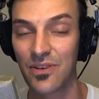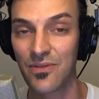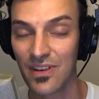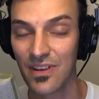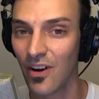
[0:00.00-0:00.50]

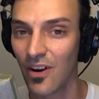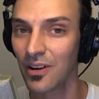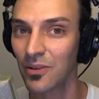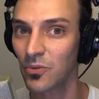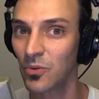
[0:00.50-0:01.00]
So things
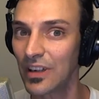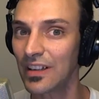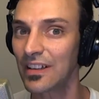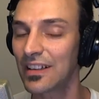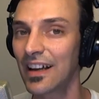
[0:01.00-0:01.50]
are
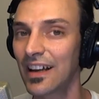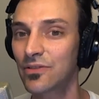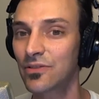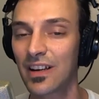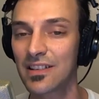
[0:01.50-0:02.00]
really
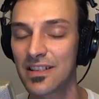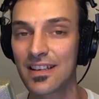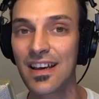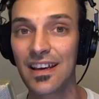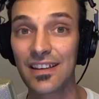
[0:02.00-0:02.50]
kind of
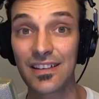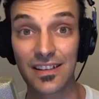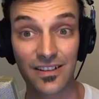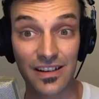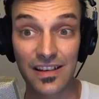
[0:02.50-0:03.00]
crazy
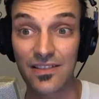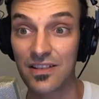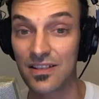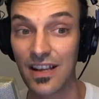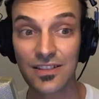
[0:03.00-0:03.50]
here in
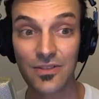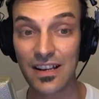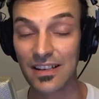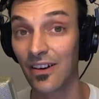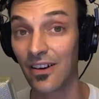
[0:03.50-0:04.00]
the States
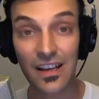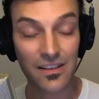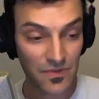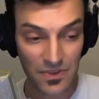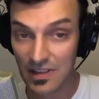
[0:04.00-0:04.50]
right now.
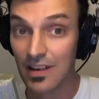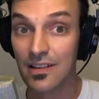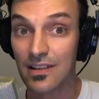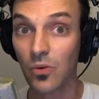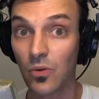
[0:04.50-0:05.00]

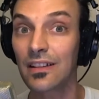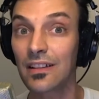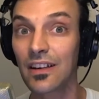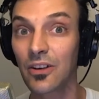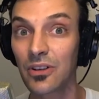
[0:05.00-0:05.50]
Cities
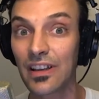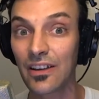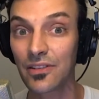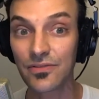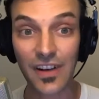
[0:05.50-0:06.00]
quite
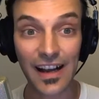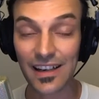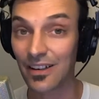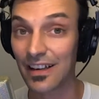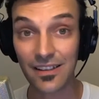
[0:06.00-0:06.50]
literally on
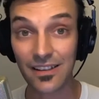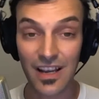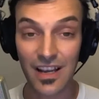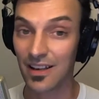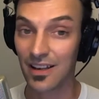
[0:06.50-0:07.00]
fire,
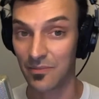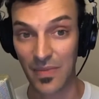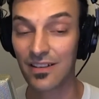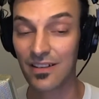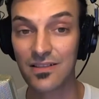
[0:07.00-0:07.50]
and
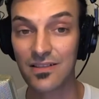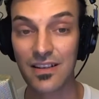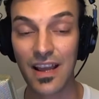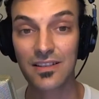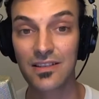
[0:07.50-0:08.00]

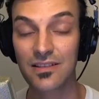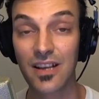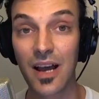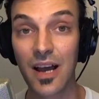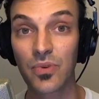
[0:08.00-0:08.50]
America's
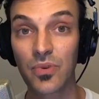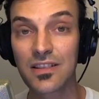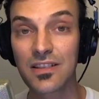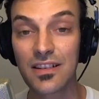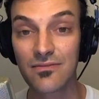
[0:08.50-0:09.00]
next top
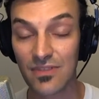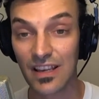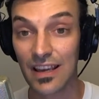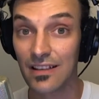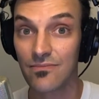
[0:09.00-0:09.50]
president
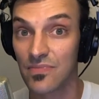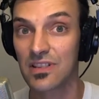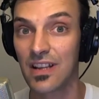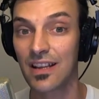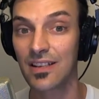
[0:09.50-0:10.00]
can't
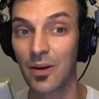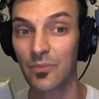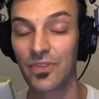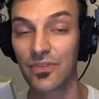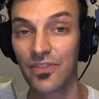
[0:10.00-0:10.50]
stand
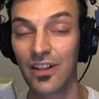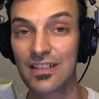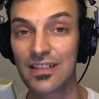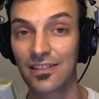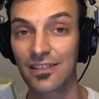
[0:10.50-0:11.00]
up for
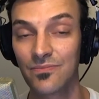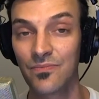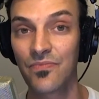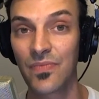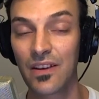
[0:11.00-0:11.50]
falling down.